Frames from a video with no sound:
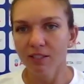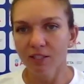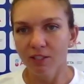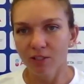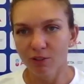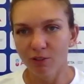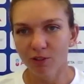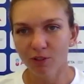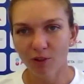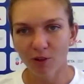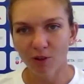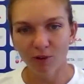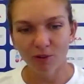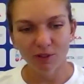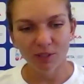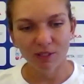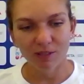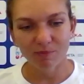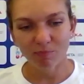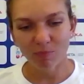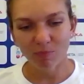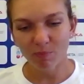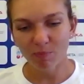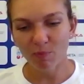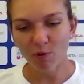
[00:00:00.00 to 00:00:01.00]
you know,
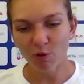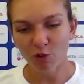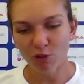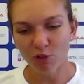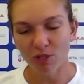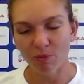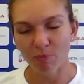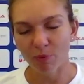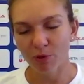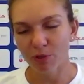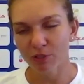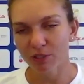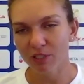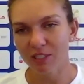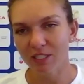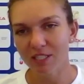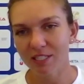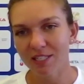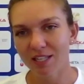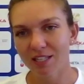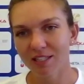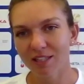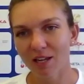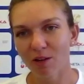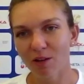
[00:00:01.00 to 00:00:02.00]
most important
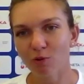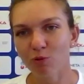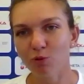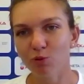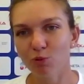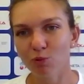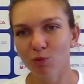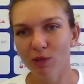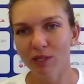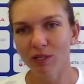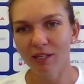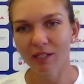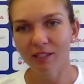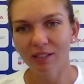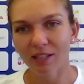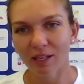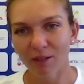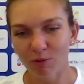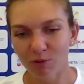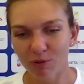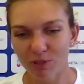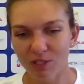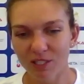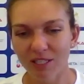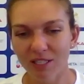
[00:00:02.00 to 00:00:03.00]
is that I could win and I
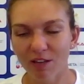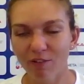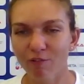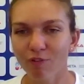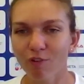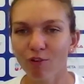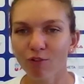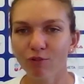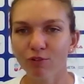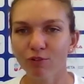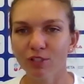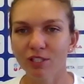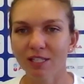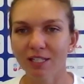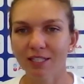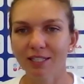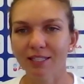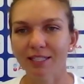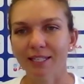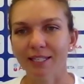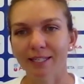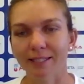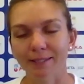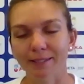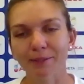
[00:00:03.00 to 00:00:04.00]
could stay focused till
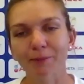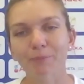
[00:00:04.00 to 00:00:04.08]
the end.